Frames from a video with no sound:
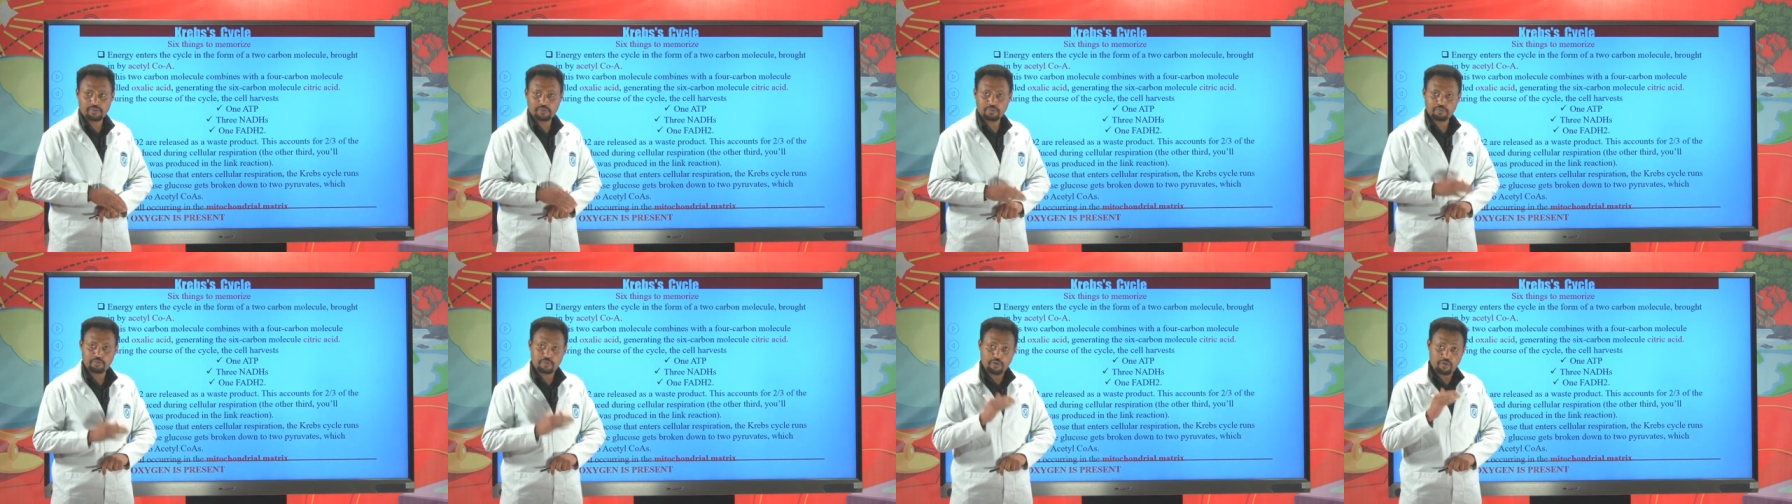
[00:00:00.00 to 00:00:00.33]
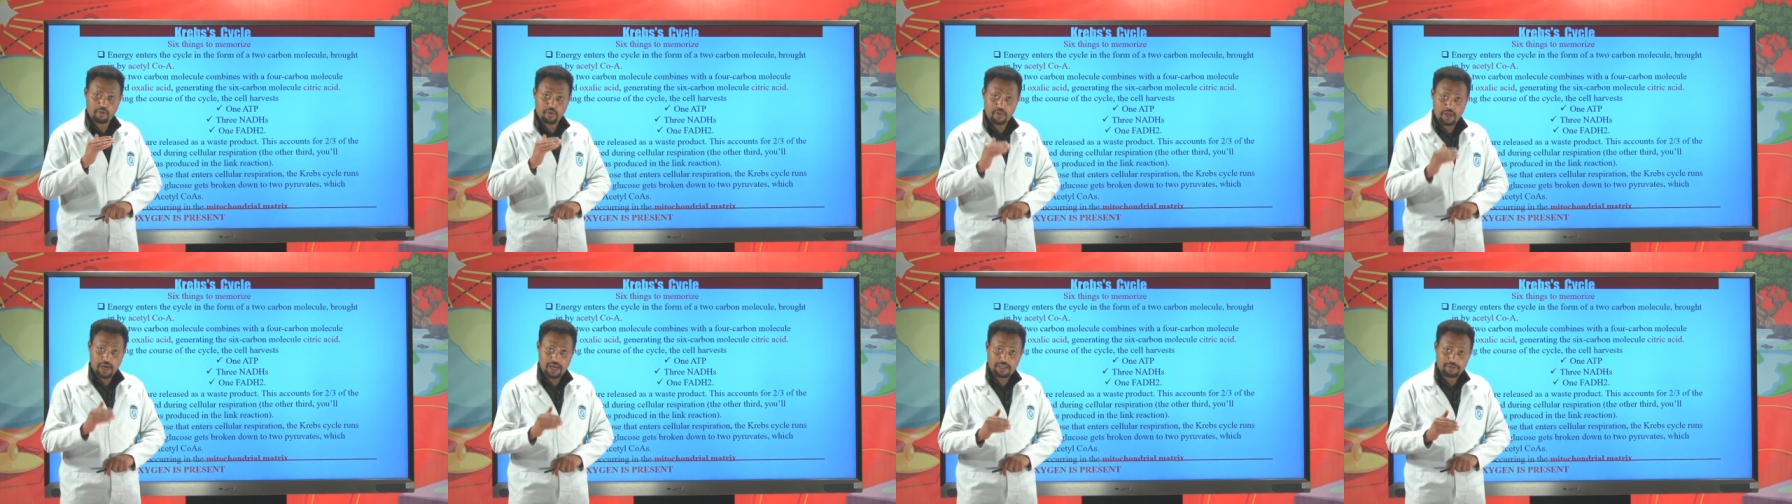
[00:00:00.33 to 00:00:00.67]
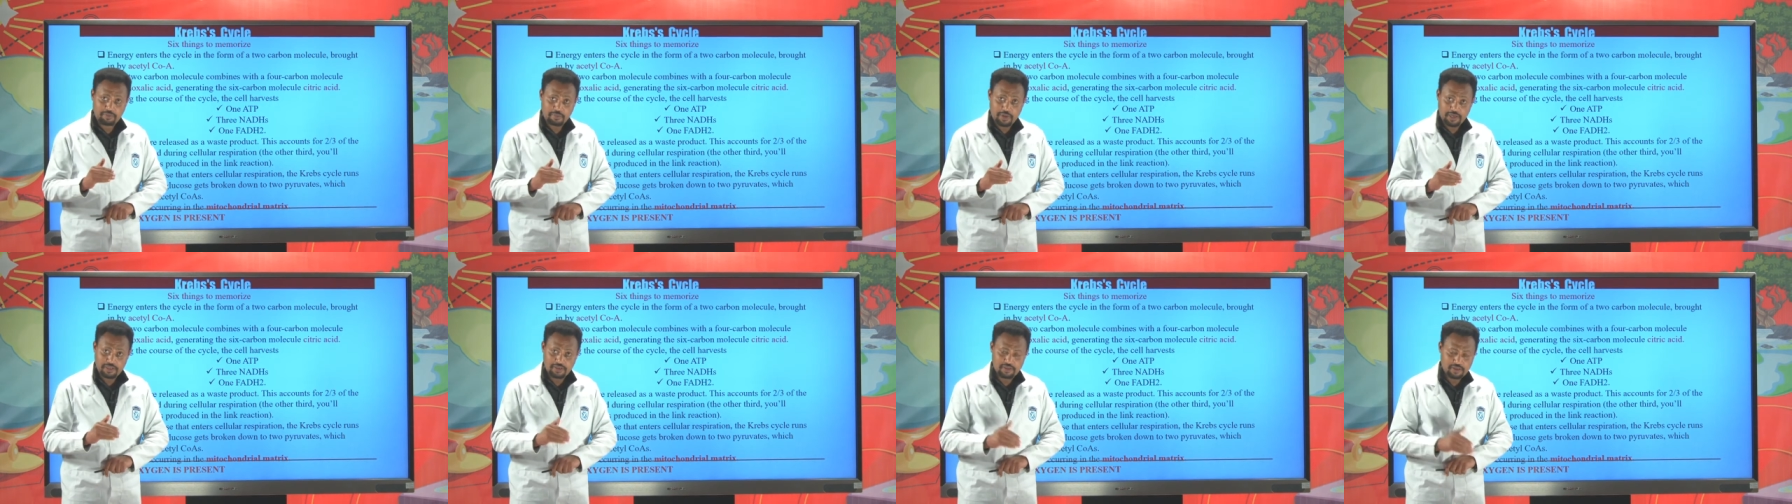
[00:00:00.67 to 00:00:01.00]
Before
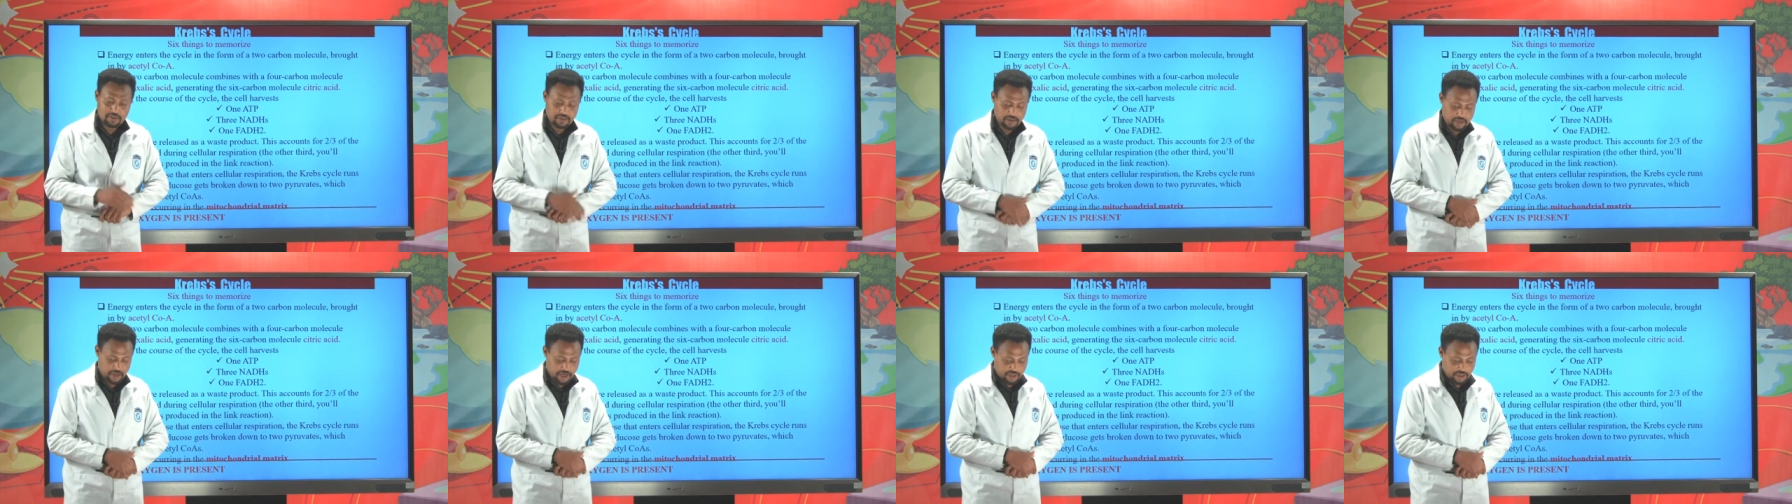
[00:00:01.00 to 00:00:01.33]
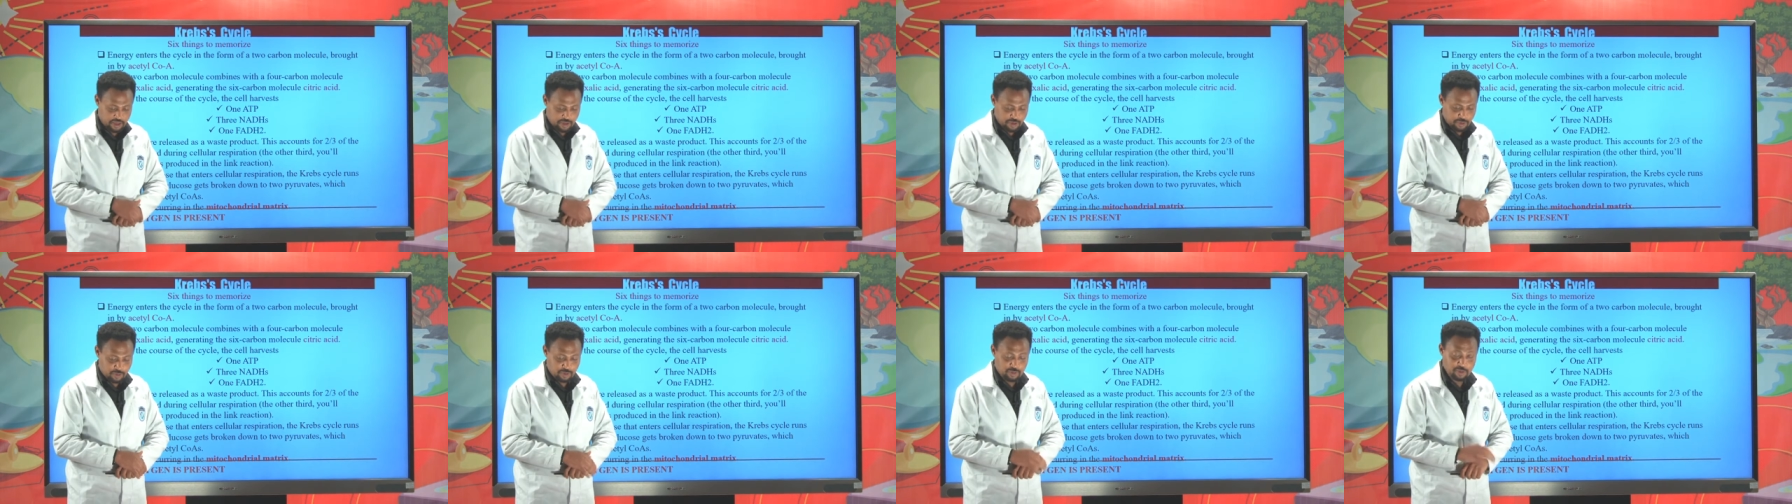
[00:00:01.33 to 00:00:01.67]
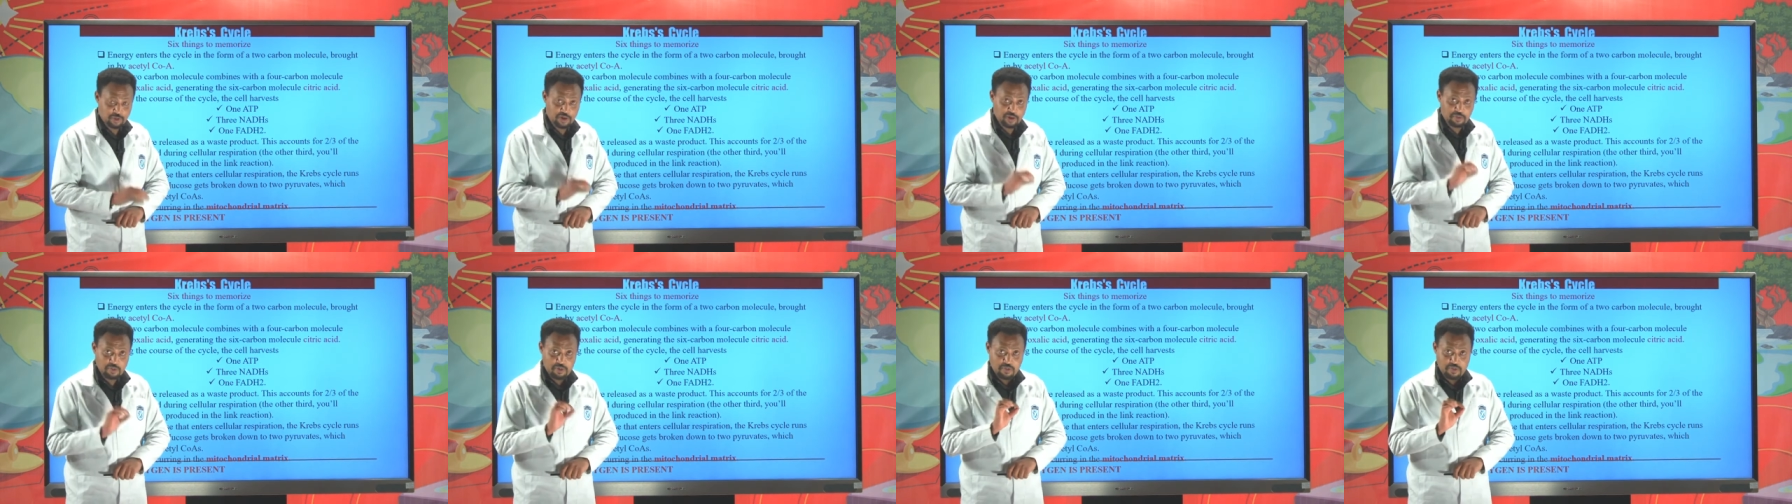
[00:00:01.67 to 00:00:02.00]
that, but I need you to
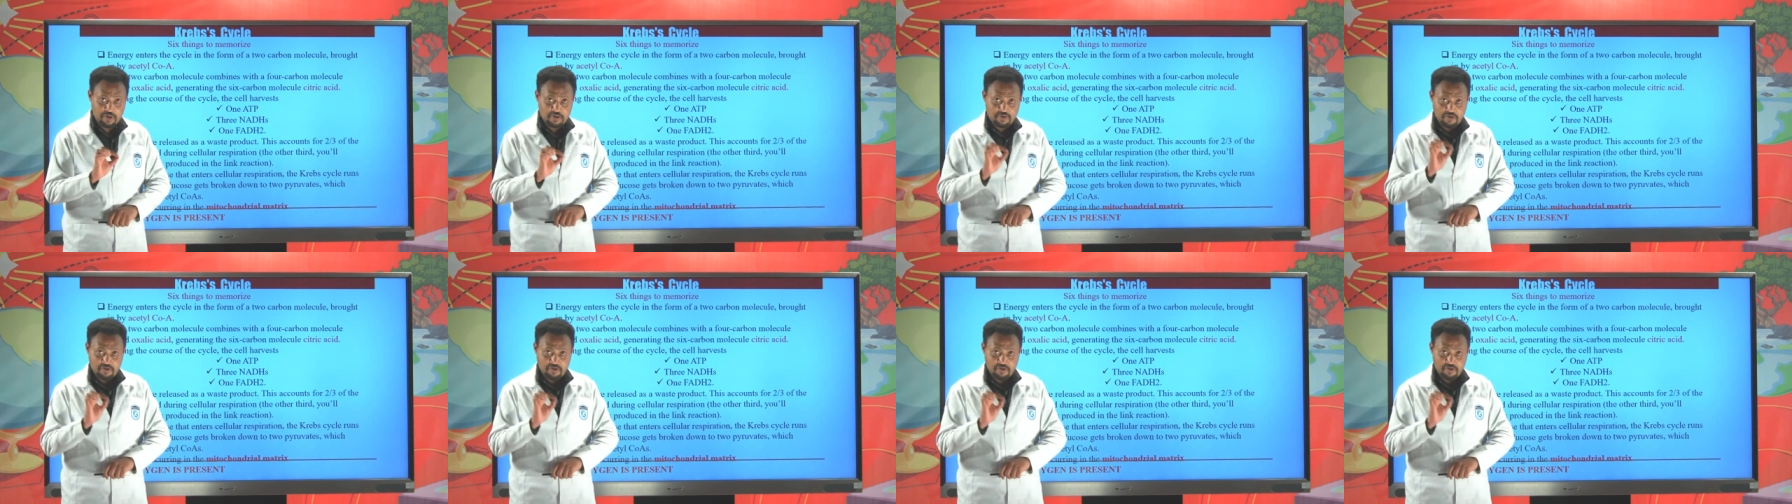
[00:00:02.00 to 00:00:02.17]
remember